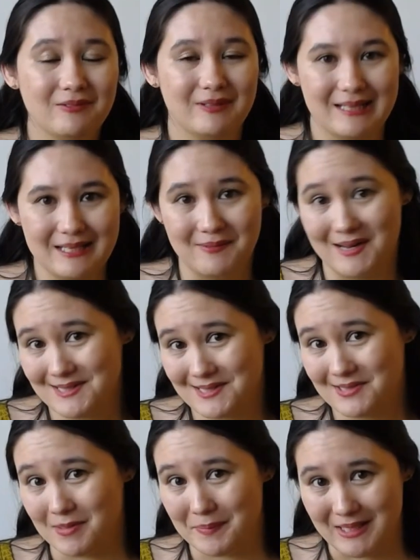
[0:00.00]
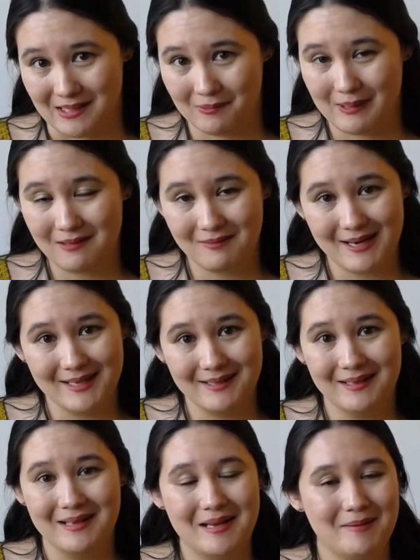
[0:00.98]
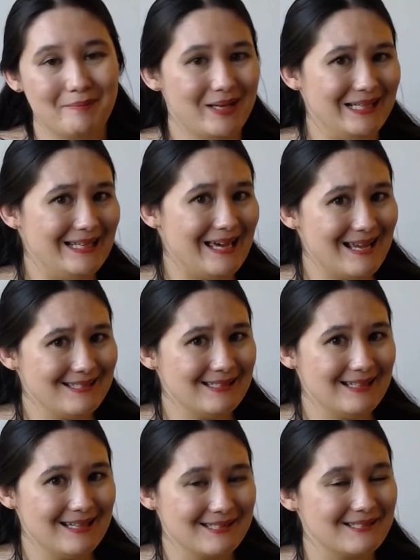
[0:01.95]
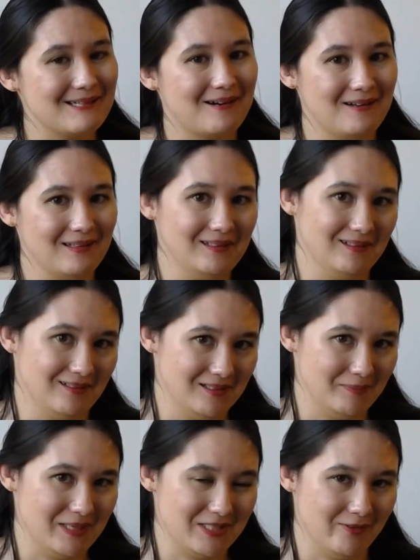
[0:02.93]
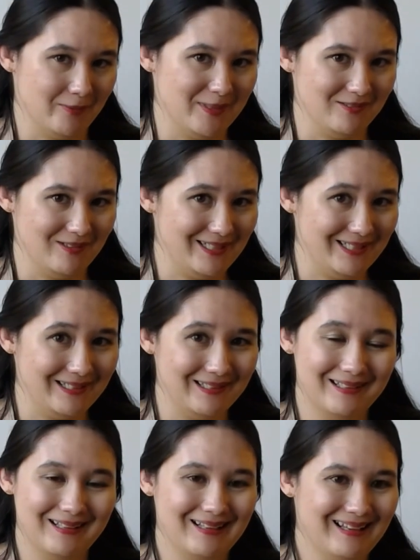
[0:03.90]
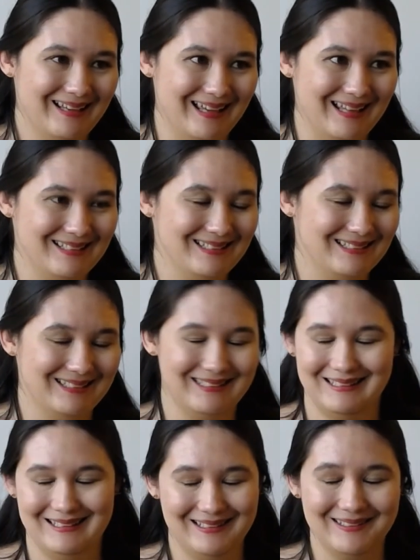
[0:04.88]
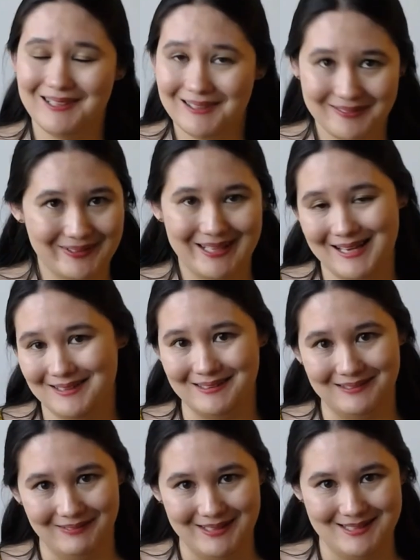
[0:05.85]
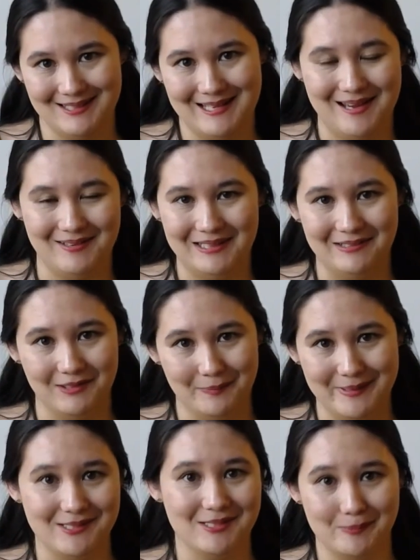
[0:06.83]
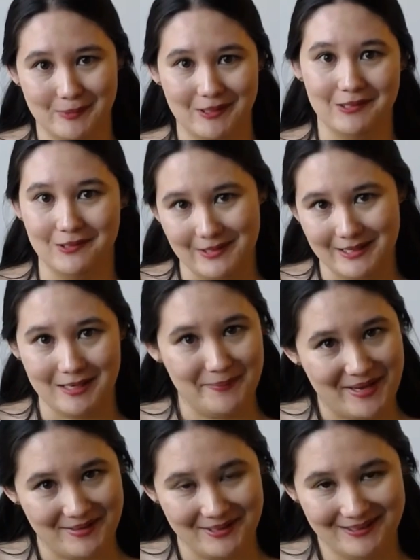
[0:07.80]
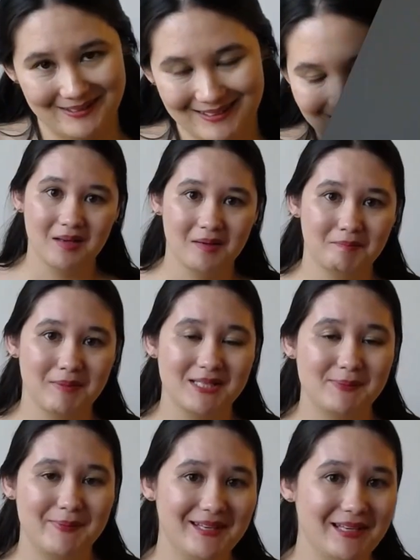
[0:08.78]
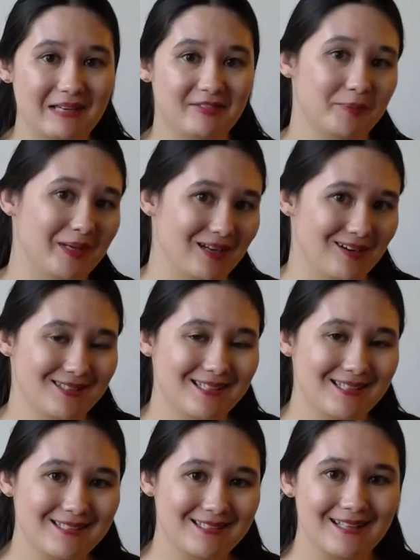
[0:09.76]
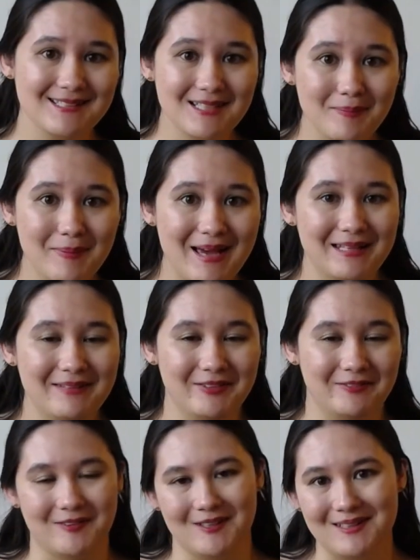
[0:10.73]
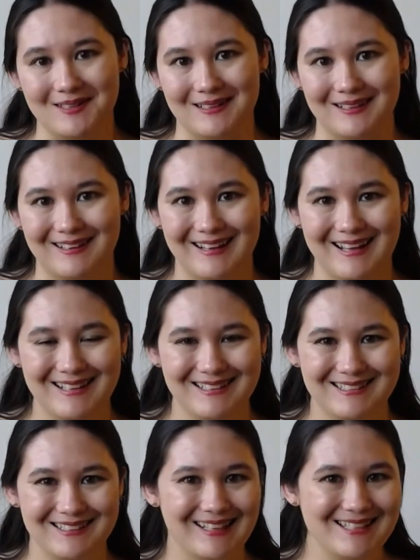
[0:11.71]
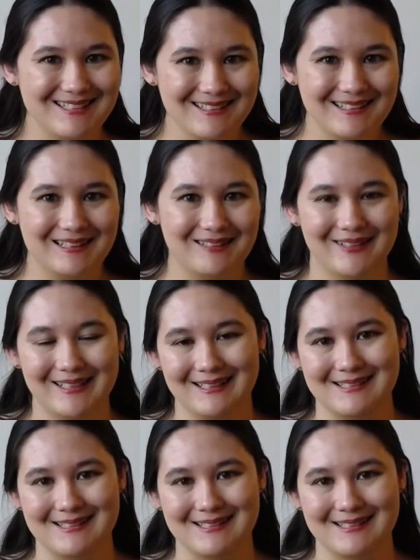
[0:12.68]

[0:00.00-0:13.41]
really wants to appear well-read, but he hasn't necessarily learned much from his reading. And if he had a Goodreads account, he would be super annoying about it. But speaking of appearances, let's go back even further, and let's look at the reading